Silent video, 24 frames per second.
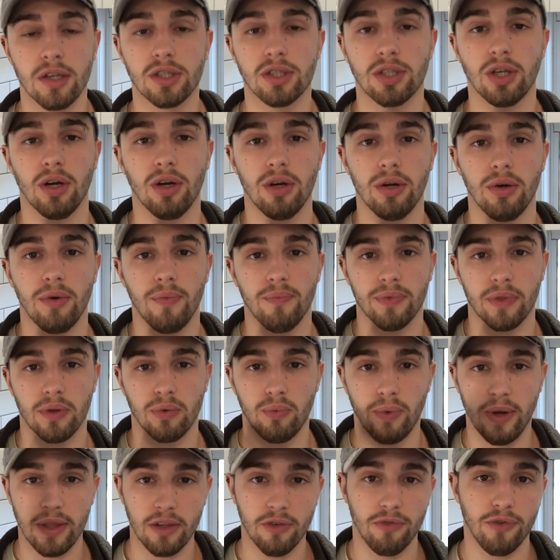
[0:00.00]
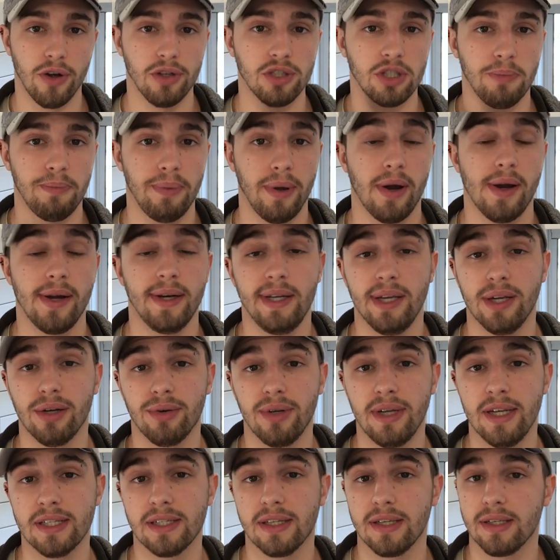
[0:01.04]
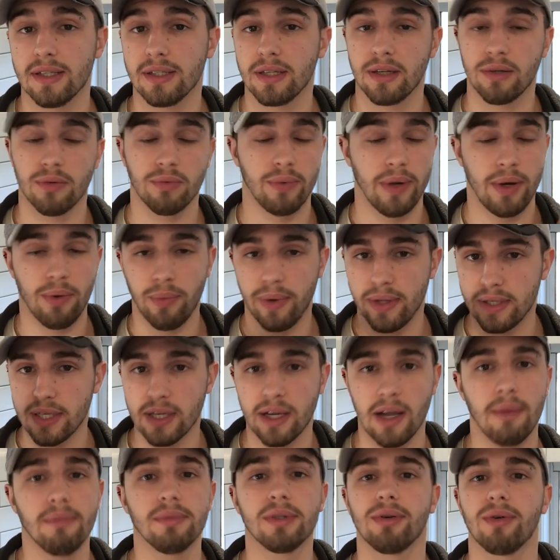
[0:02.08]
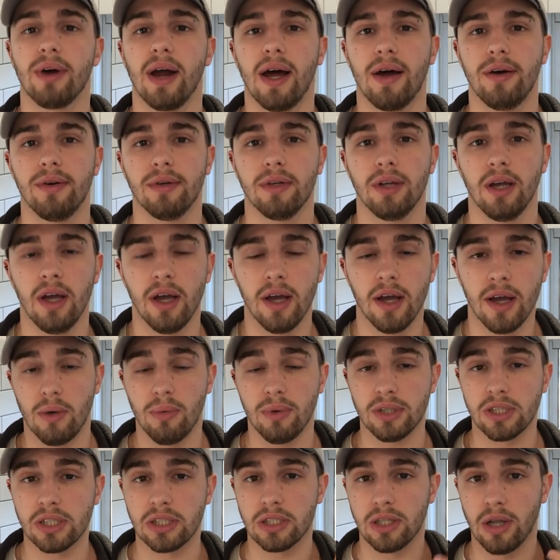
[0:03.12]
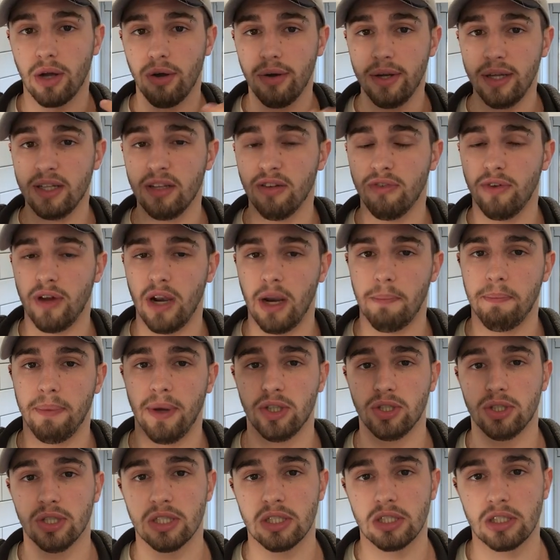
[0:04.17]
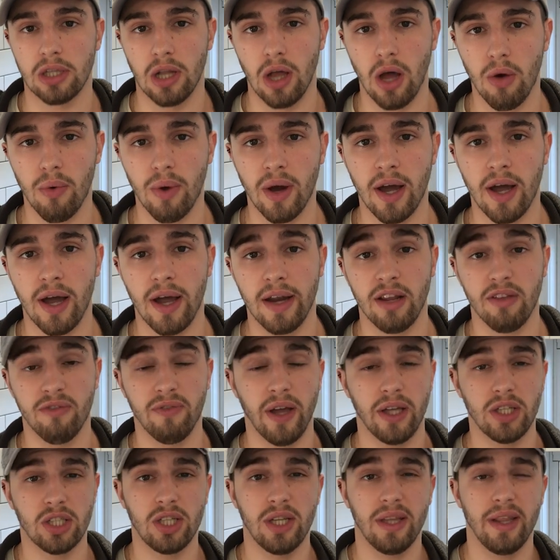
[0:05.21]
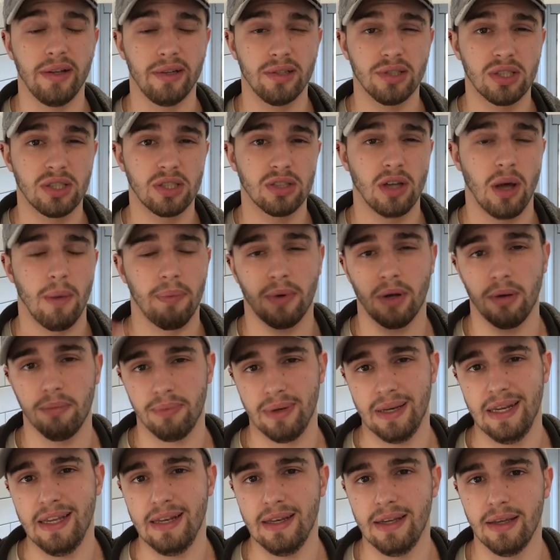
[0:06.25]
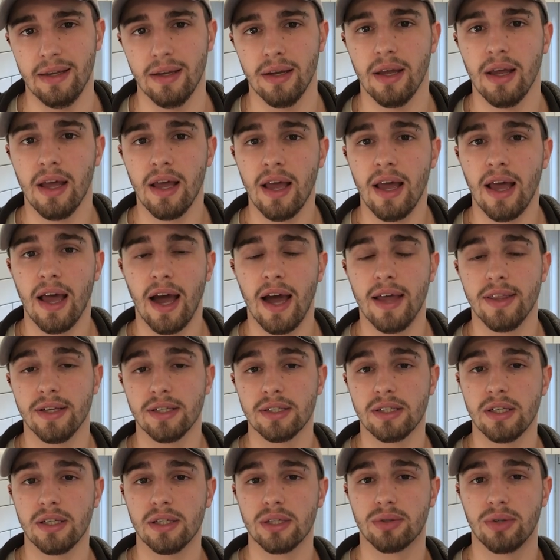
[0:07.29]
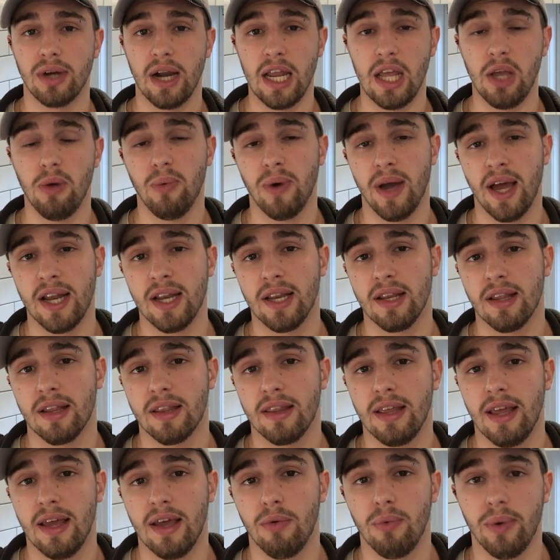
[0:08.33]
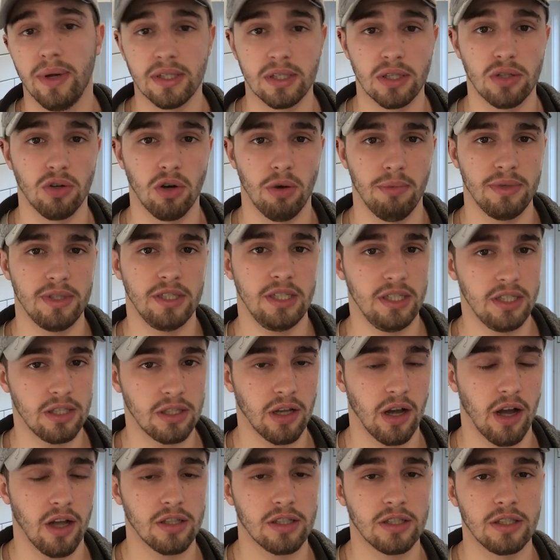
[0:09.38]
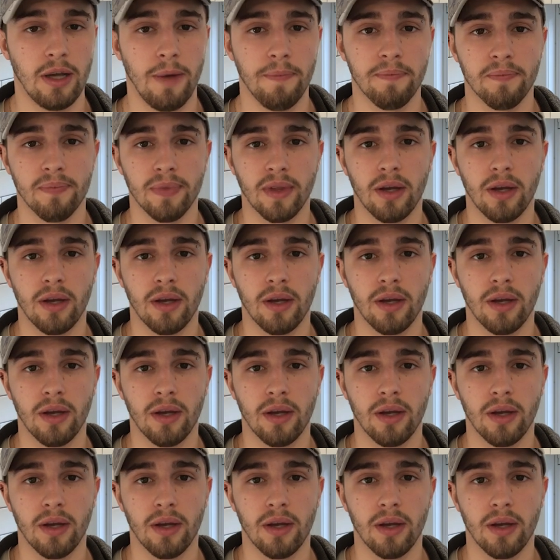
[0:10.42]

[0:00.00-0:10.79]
So when the photoperiod decreases and when winter comes around, they will slowly develop pitches slower and eventually they'll stop completely. And this is really when their winter dormancy starts.